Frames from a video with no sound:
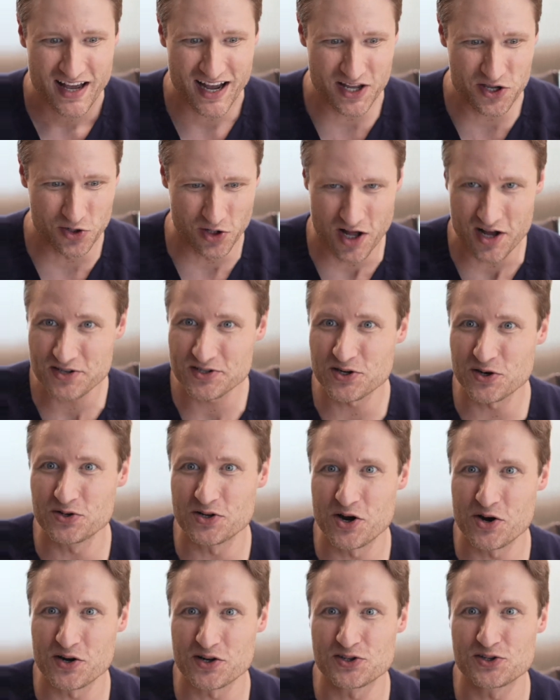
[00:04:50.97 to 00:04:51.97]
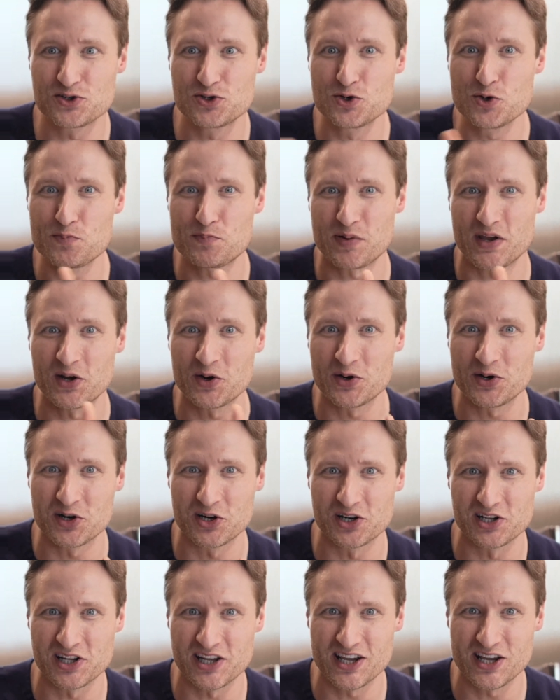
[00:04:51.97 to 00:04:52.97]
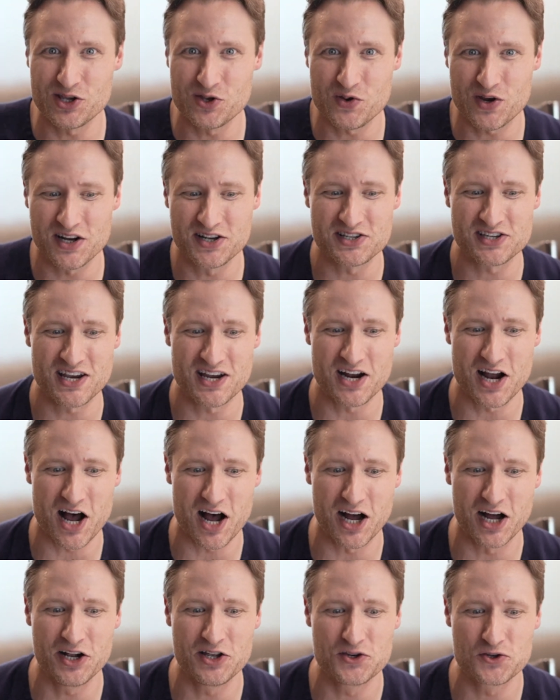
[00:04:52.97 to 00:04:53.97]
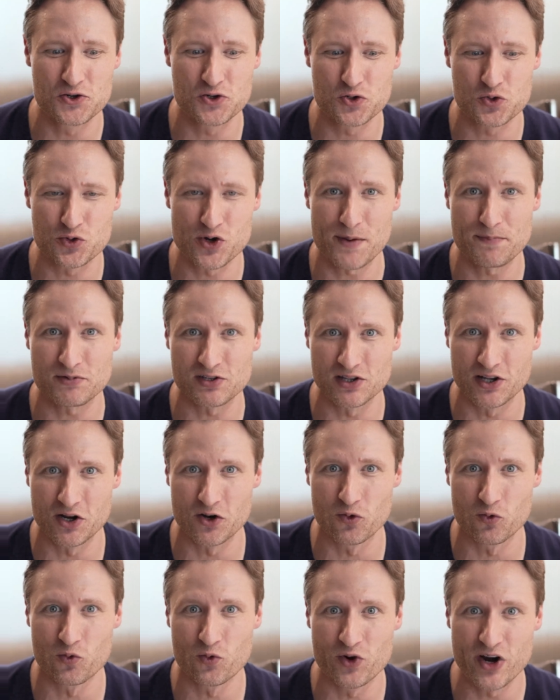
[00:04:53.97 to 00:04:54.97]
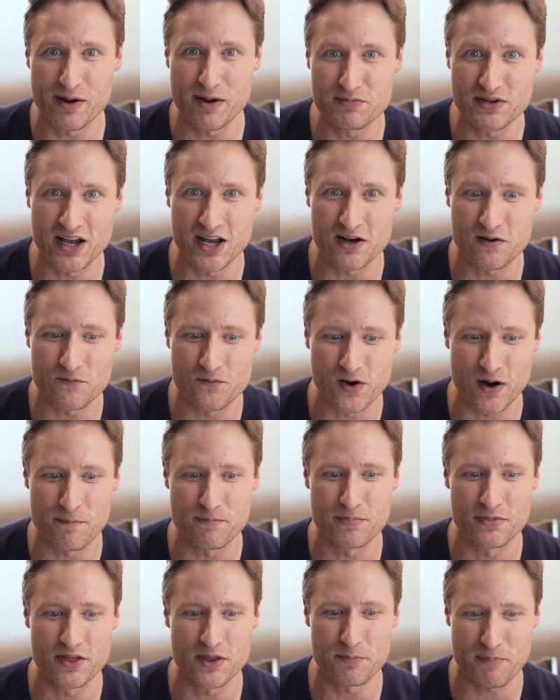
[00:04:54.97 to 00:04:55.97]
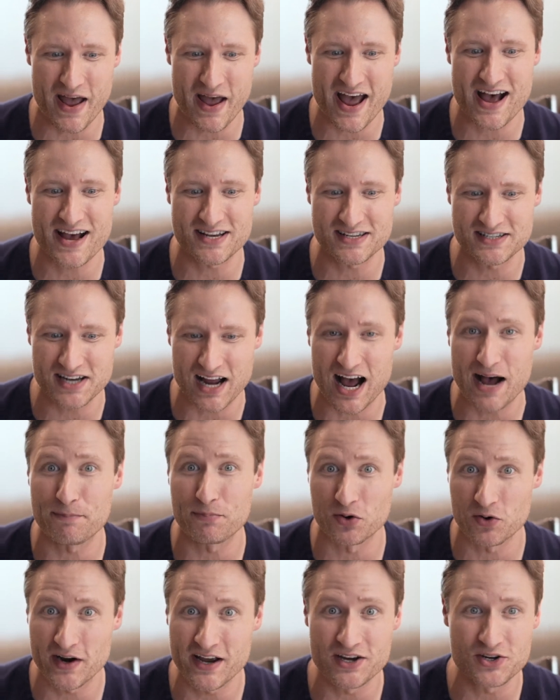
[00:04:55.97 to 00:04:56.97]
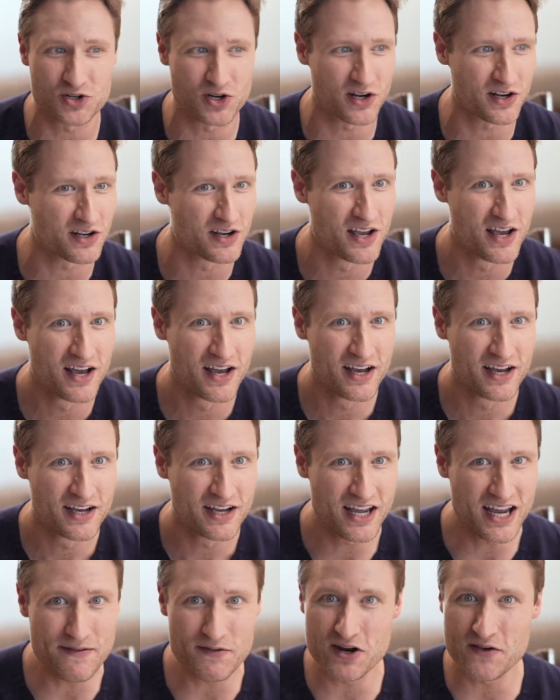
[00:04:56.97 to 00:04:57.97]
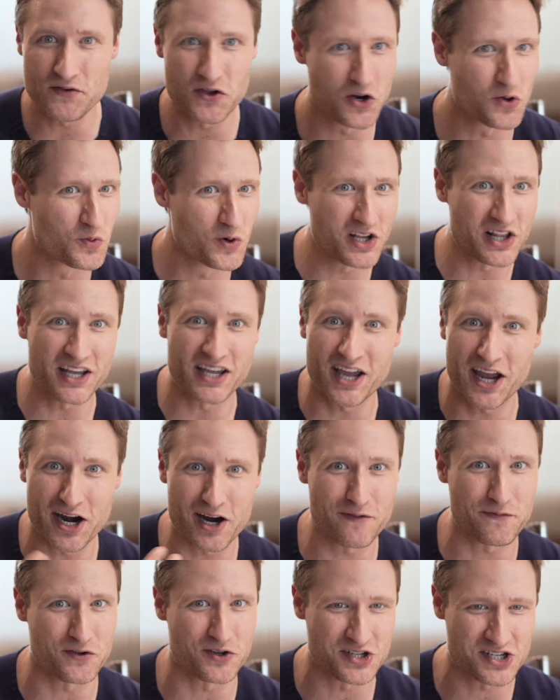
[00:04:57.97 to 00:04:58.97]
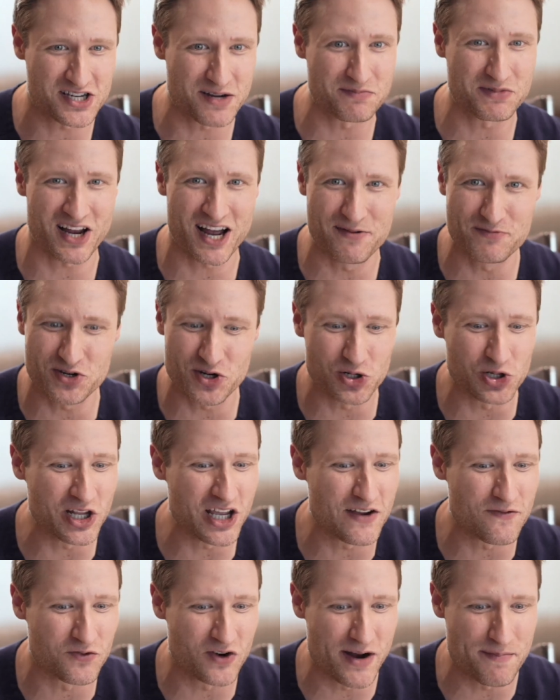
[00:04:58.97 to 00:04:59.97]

And you'll also notice superiorly, you can see an unstripped little remnant from the past operation. Even if you're really careful, sometimes you leave